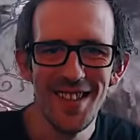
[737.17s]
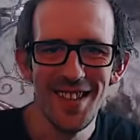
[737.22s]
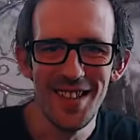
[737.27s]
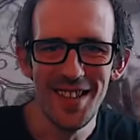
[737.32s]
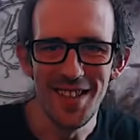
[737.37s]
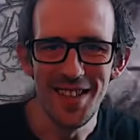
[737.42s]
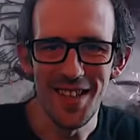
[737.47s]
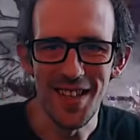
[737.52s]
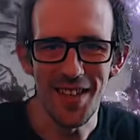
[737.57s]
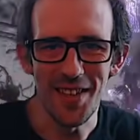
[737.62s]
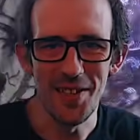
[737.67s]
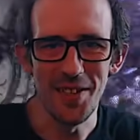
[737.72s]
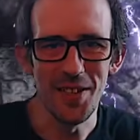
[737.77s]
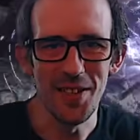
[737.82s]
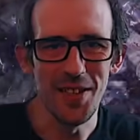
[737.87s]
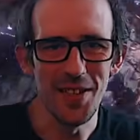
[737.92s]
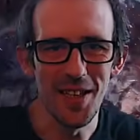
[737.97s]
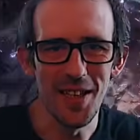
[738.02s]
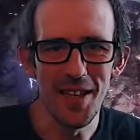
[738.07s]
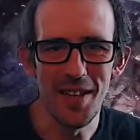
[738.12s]
So there goes
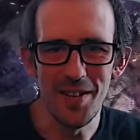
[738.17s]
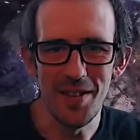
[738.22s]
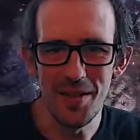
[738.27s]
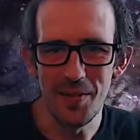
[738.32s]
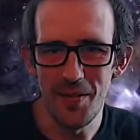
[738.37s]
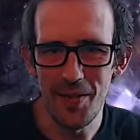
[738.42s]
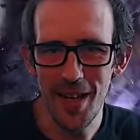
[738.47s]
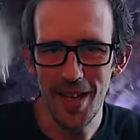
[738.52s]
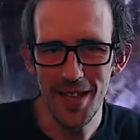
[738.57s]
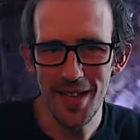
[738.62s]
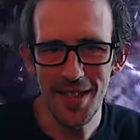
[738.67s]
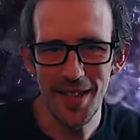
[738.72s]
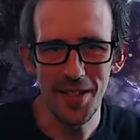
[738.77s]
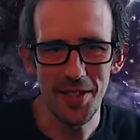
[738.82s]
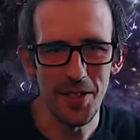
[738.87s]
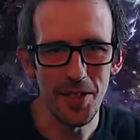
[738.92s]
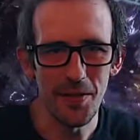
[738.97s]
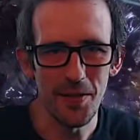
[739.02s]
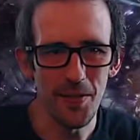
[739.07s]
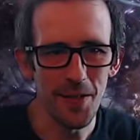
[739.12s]
the delirium effect.
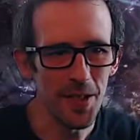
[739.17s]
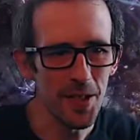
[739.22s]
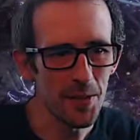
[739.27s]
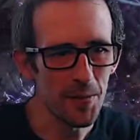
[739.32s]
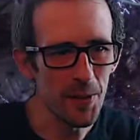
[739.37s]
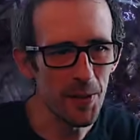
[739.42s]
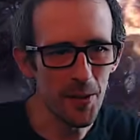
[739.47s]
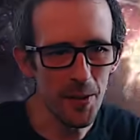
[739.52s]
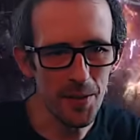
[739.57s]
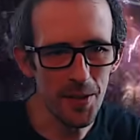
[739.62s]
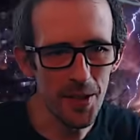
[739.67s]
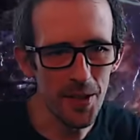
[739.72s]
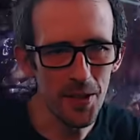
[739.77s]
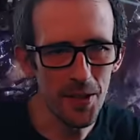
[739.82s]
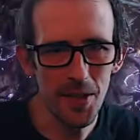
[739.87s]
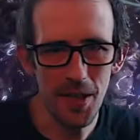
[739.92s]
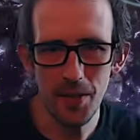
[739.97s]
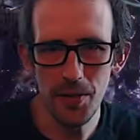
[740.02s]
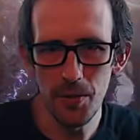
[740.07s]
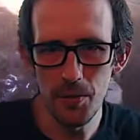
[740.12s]
That's just finished. We got up to
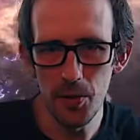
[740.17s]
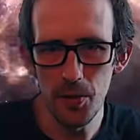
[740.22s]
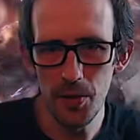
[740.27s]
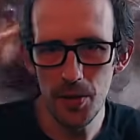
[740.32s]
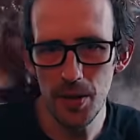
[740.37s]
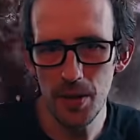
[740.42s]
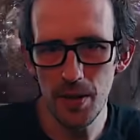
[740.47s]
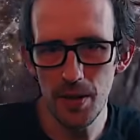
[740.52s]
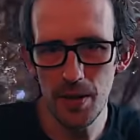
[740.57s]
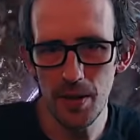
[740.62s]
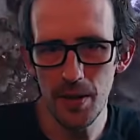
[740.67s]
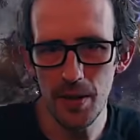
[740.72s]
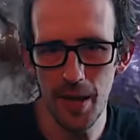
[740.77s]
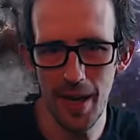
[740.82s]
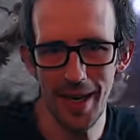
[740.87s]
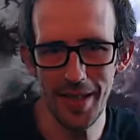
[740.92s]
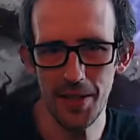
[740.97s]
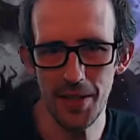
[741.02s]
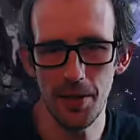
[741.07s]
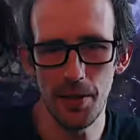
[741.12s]
6 rewards.
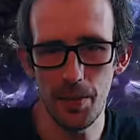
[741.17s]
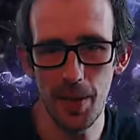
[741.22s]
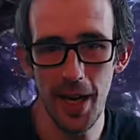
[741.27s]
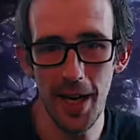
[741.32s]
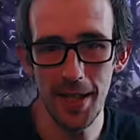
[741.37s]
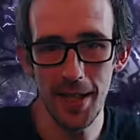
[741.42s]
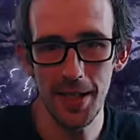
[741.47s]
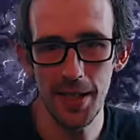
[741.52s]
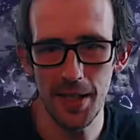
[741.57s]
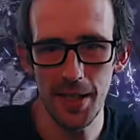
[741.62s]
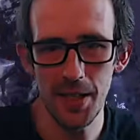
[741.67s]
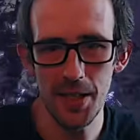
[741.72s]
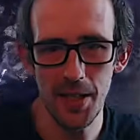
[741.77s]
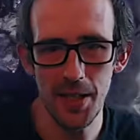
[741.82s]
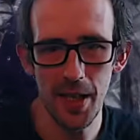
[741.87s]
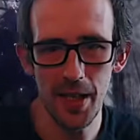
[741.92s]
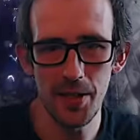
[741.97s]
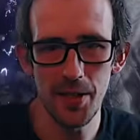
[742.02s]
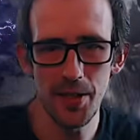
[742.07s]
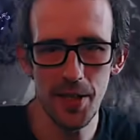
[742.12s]
That's not bad at this
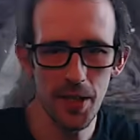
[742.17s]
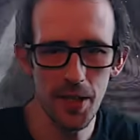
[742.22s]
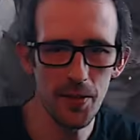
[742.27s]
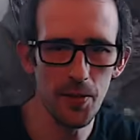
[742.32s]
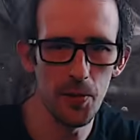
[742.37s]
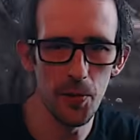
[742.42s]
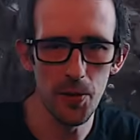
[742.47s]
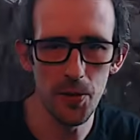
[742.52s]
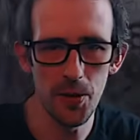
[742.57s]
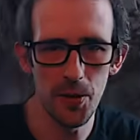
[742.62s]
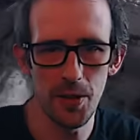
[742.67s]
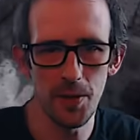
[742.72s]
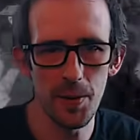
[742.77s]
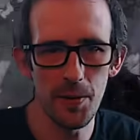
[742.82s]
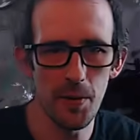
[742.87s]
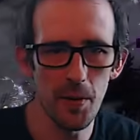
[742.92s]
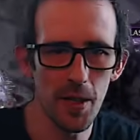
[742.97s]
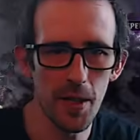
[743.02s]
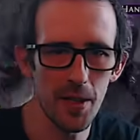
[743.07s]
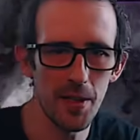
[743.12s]
stage. 6 rewards used to
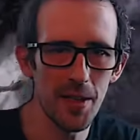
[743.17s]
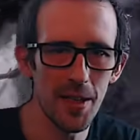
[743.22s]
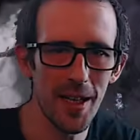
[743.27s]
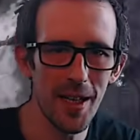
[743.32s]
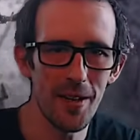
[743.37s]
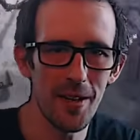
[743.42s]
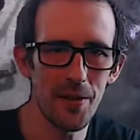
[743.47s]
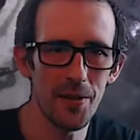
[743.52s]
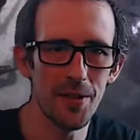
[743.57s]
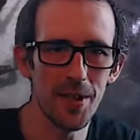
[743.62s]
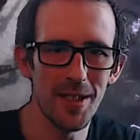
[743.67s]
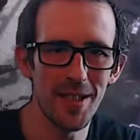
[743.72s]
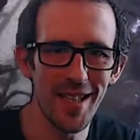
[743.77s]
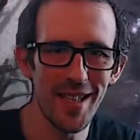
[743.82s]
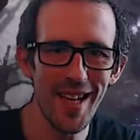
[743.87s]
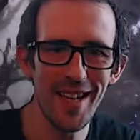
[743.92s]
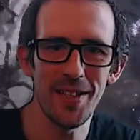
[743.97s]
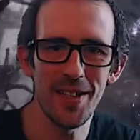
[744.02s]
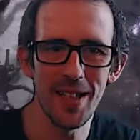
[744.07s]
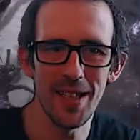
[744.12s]
be what I used to get on the
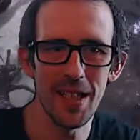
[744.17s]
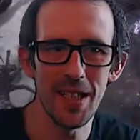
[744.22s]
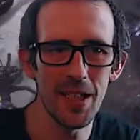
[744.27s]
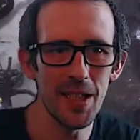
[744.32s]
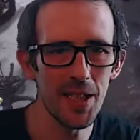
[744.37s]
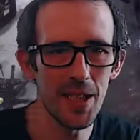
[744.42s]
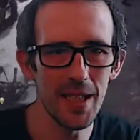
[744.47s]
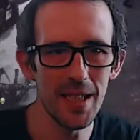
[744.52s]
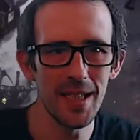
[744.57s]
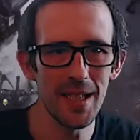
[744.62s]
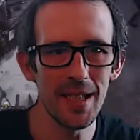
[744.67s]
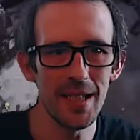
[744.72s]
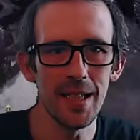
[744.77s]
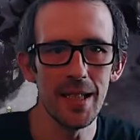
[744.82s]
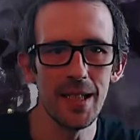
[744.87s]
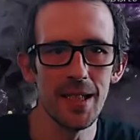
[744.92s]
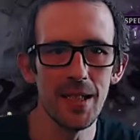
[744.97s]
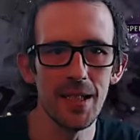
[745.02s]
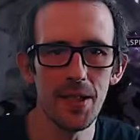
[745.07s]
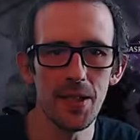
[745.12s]
Deadeye last league.
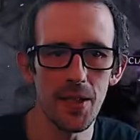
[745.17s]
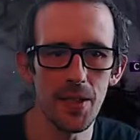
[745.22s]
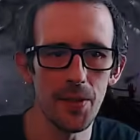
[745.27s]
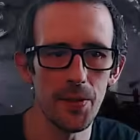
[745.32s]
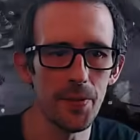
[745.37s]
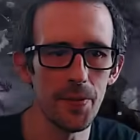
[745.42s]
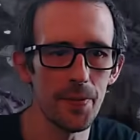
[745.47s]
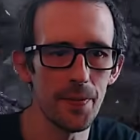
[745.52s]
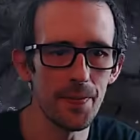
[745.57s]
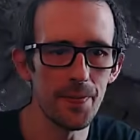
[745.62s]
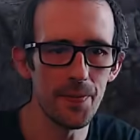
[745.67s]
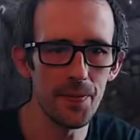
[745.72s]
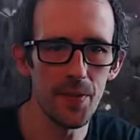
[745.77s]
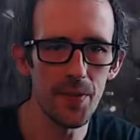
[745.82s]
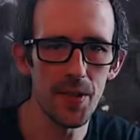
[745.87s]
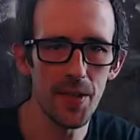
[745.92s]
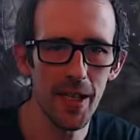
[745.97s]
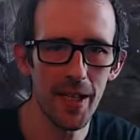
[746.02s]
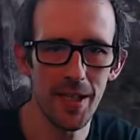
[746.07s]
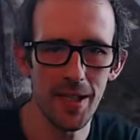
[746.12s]
So
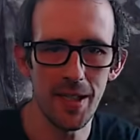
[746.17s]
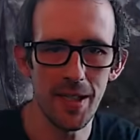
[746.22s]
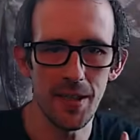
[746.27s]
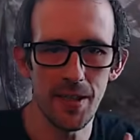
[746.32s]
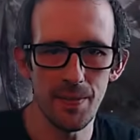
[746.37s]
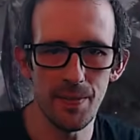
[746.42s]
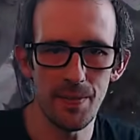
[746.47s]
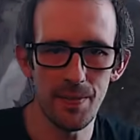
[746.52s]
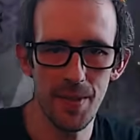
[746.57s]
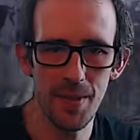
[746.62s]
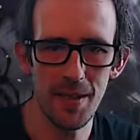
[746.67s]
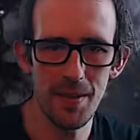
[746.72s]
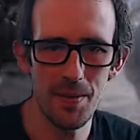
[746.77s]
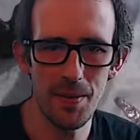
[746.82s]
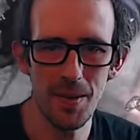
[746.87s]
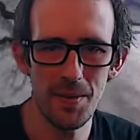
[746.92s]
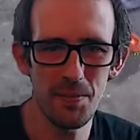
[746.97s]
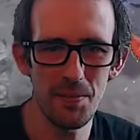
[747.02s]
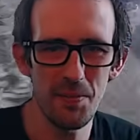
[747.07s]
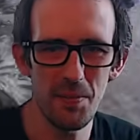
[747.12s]
6 is
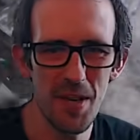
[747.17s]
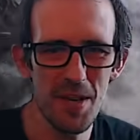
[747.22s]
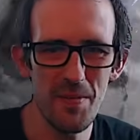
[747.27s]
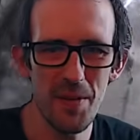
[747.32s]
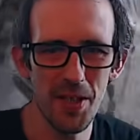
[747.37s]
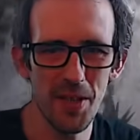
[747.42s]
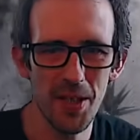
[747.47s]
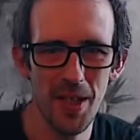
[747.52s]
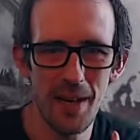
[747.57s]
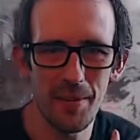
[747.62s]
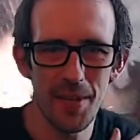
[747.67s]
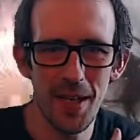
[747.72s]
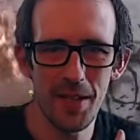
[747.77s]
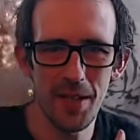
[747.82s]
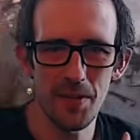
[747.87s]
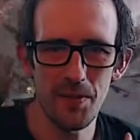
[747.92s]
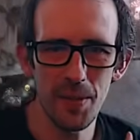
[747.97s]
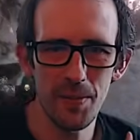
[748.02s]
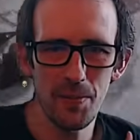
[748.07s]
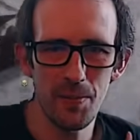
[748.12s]
pretty much capped
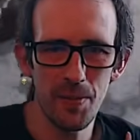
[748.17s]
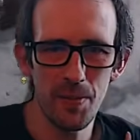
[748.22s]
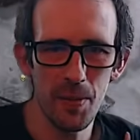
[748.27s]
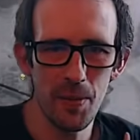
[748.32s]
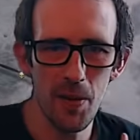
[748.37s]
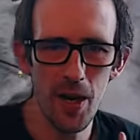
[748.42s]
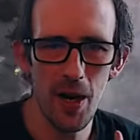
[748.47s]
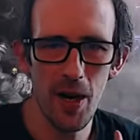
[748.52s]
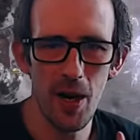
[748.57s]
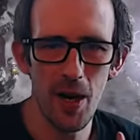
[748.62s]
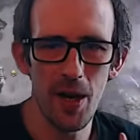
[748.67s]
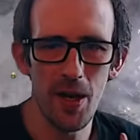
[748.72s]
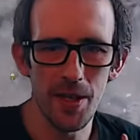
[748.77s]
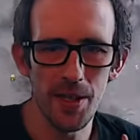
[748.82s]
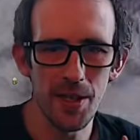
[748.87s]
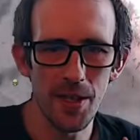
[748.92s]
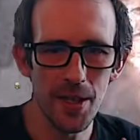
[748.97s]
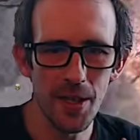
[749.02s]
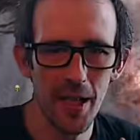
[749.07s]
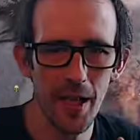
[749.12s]
out. It's quite
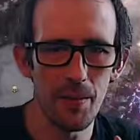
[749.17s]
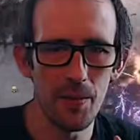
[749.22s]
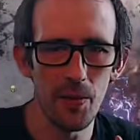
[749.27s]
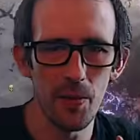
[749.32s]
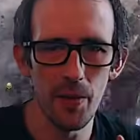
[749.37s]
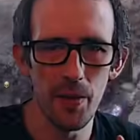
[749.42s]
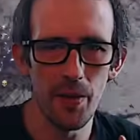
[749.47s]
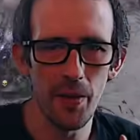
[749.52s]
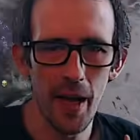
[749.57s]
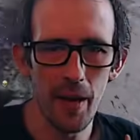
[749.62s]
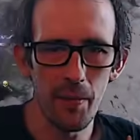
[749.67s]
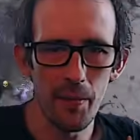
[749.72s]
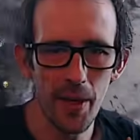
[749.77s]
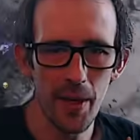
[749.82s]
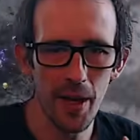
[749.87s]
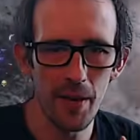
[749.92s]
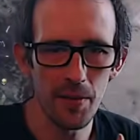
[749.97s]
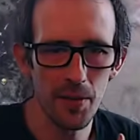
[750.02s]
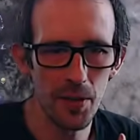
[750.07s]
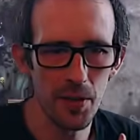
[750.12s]
hard to get more than that
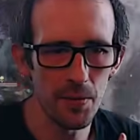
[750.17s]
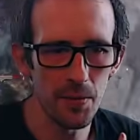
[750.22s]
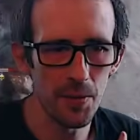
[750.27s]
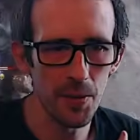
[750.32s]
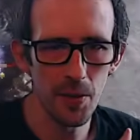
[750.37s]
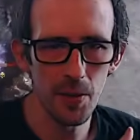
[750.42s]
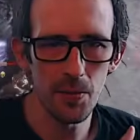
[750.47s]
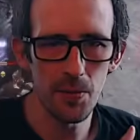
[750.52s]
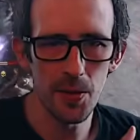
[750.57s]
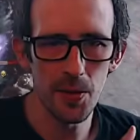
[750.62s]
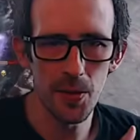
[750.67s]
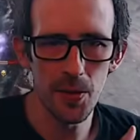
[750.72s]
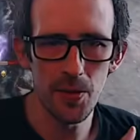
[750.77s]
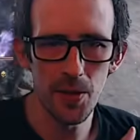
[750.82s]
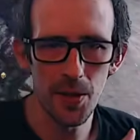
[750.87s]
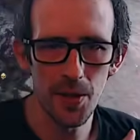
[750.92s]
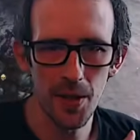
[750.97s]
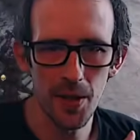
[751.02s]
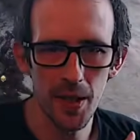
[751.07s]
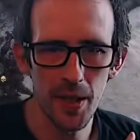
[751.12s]
without super
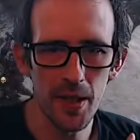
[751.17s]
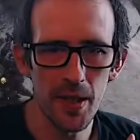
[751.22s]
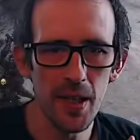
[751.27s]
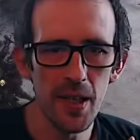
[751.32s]
juice, I think.